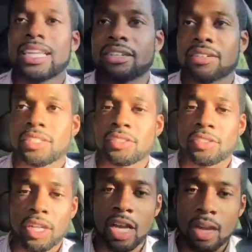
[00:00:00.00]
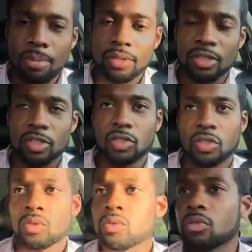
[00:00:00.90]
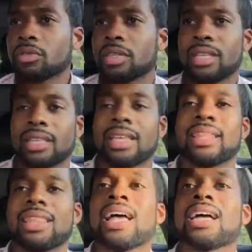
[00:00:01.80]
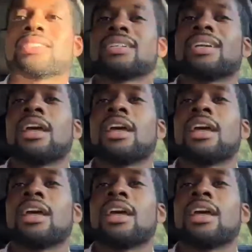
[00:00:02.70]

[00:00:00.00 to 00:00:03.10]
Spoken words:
leader in your job or in your school or anything like that,